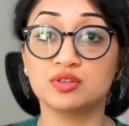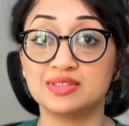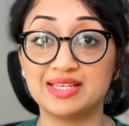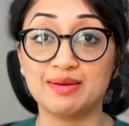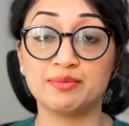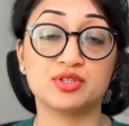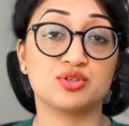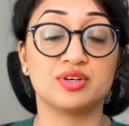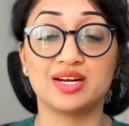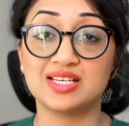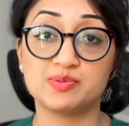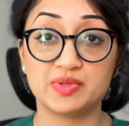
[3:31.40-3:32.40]
damaged or
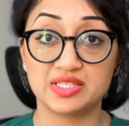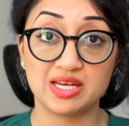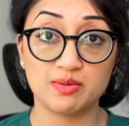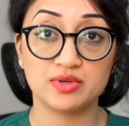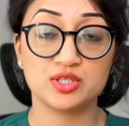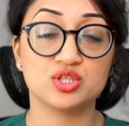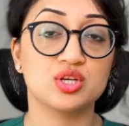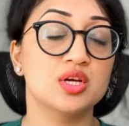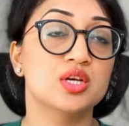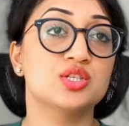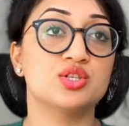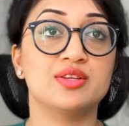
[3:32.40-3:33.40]
has been damaged.
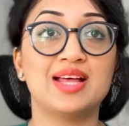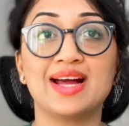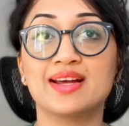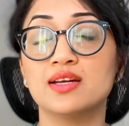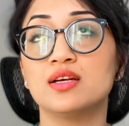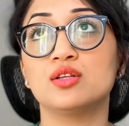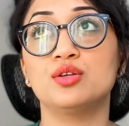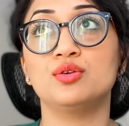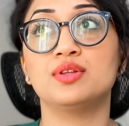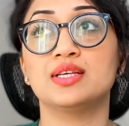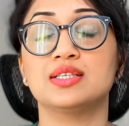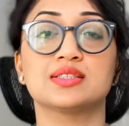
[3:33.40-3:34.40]
So that can
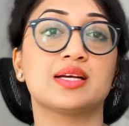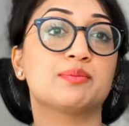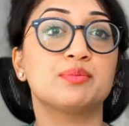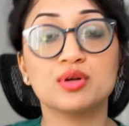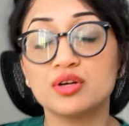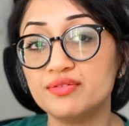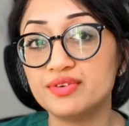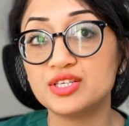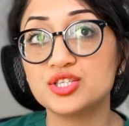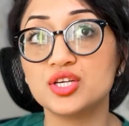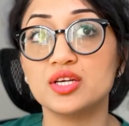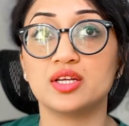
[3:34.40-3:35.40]
include things like blurry
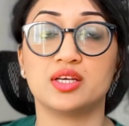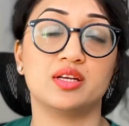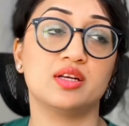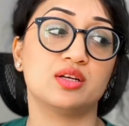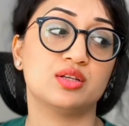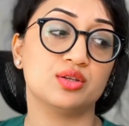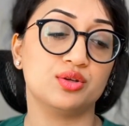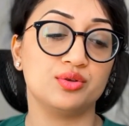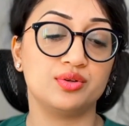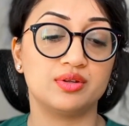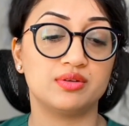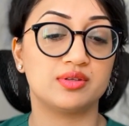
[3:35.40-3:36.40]
vision. It can include
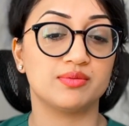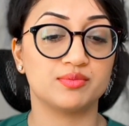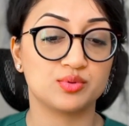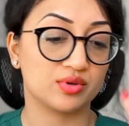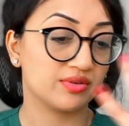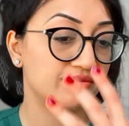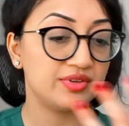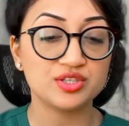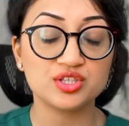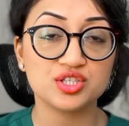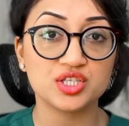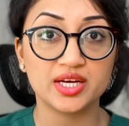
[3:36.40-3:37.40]
some sort of
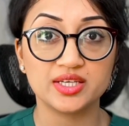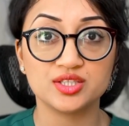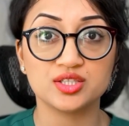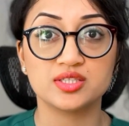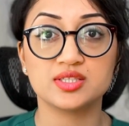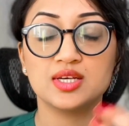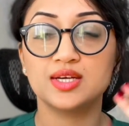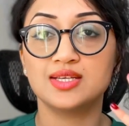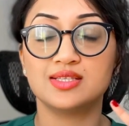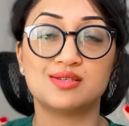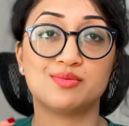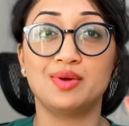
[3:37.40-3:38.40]
vision changes,
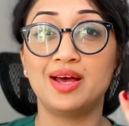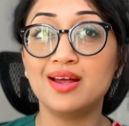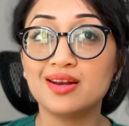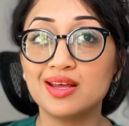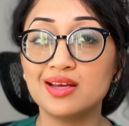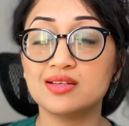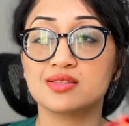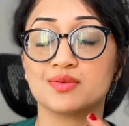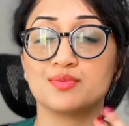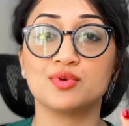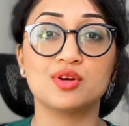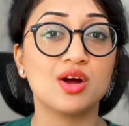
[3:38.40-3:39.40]
some headaches,
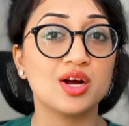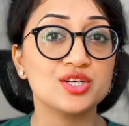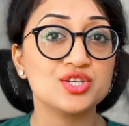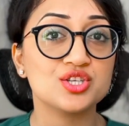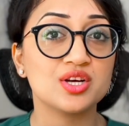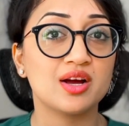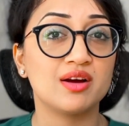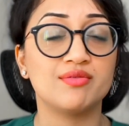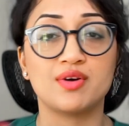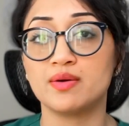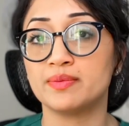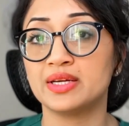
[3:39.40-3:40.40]
some nausea,
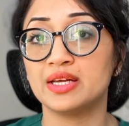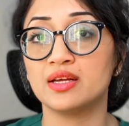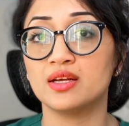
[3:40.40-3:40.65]
vomiting,